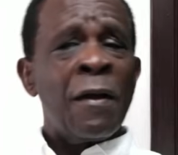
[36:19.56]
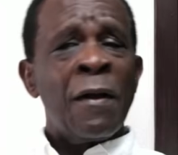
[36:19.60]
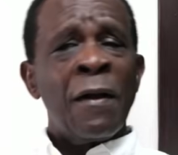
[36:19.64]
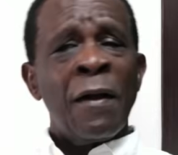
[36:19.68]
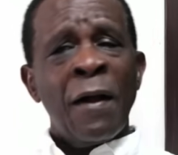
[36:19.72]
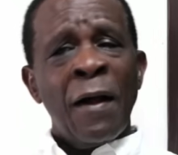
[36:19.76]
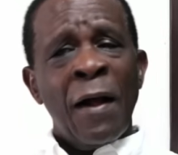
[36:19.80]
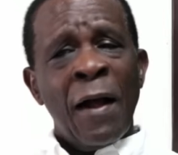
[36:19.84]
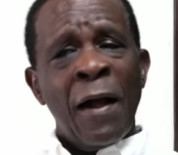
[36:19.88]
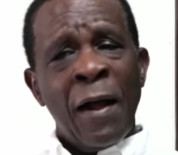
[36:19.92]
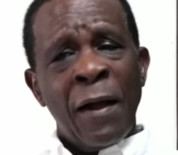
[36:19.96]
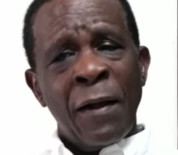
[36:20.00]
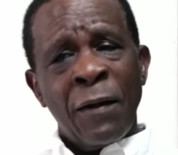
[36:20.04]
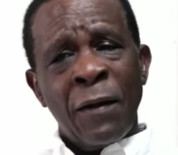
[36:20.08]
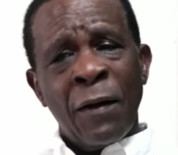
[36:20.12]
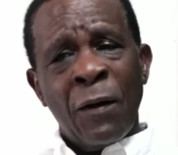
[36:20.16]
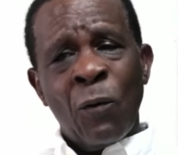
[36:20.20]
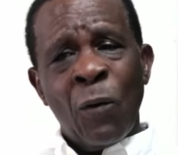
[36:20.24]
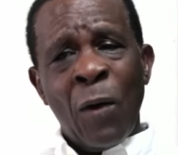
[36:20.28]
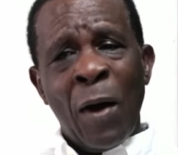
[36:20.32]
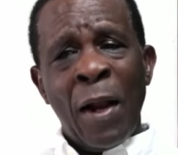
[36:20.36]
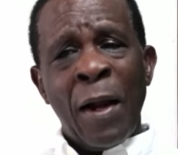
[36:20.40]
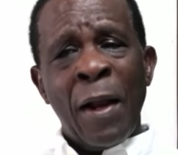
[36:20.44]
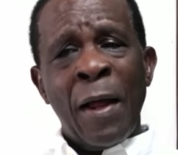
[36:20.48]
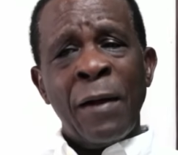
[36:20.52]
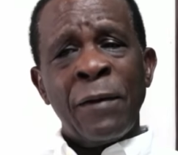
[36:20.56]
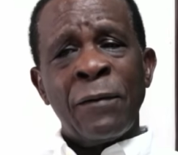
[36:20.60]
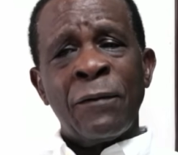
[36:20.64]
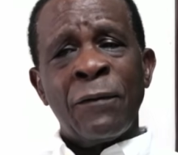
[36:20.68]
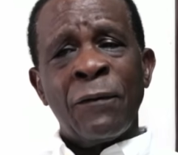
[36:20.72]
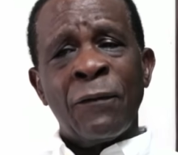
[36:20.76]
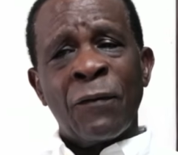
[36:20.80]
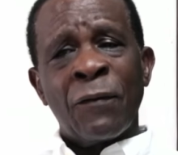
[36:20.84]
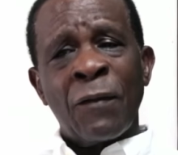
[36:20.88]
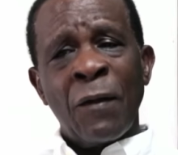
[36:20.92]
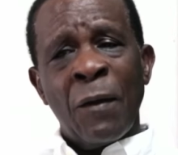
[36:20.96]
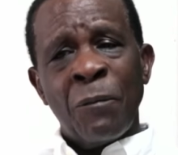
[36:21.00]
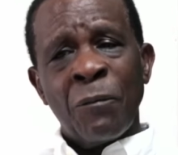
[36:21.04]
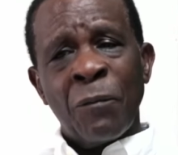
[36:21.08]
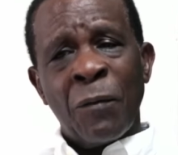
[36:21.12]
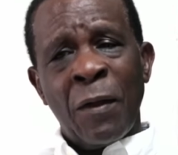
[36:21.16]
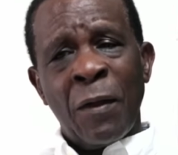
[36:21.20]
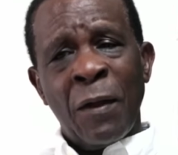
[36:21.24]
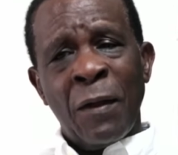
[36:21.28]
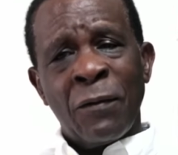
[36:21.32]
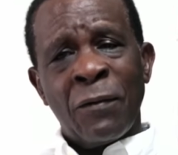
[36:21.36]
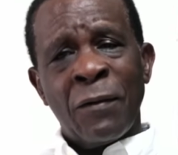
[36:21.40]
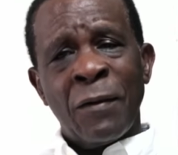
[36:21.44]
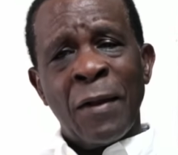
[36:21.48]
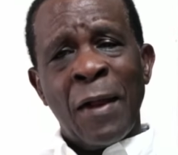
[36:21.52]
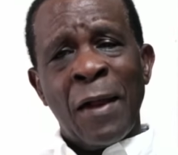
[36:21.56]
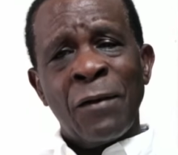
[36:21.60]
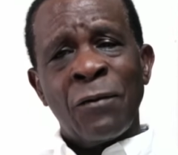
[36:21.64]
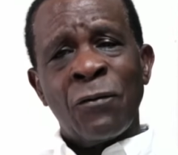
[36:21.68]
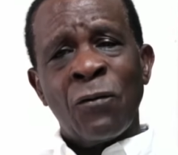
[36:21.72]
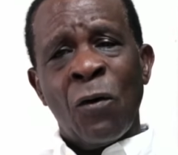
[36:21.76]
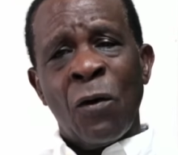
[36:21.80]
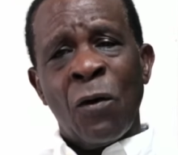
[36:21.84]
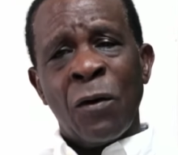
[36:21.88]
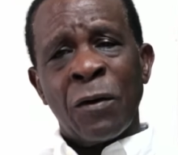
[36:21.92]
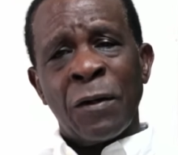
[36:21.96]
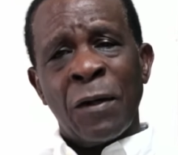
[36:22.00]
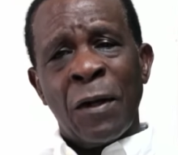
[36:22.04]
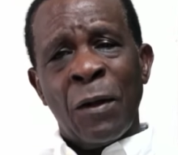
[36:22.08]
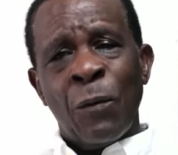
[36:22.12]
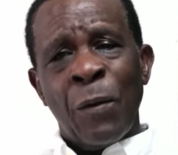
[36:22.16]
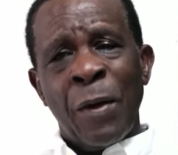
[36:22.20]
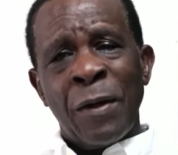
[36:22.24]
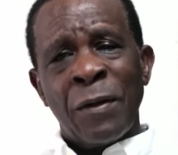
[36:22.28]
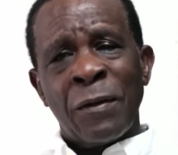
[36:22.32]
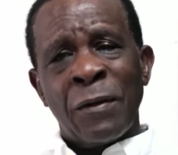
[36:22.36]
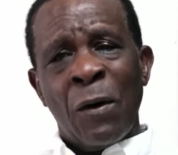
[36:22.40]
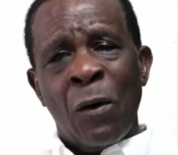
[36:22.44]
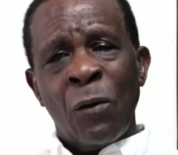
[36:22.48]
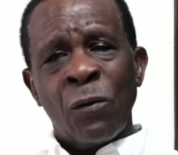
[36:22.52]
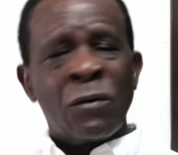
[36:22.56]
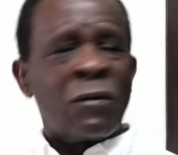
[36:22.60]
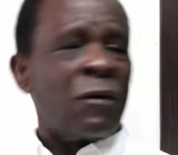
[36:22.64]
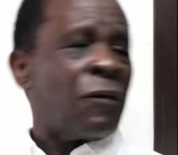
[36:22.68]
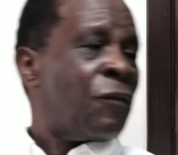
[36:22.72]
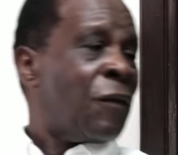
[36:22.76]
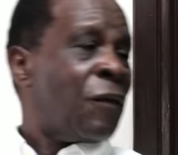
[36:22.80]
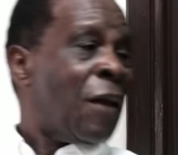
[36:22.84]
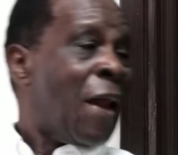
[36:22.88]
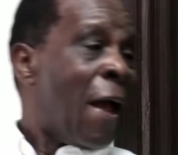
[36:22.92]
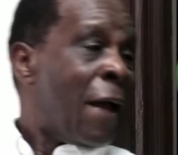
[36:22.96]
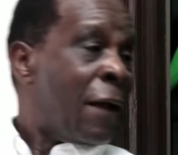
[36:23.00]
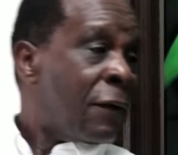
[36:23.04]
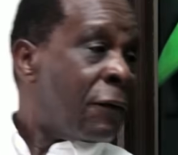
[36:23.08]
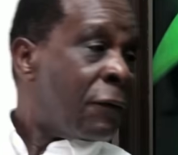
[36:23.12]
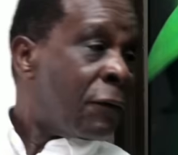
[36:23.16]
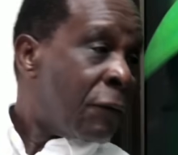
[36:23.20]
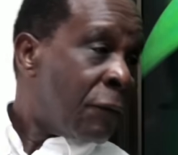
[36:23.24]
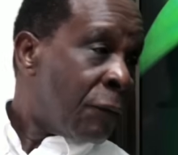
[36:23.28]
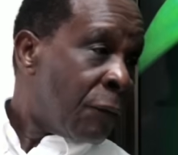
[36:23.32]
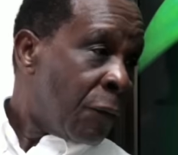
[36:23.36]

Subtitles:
in some cases I thought they went out of line,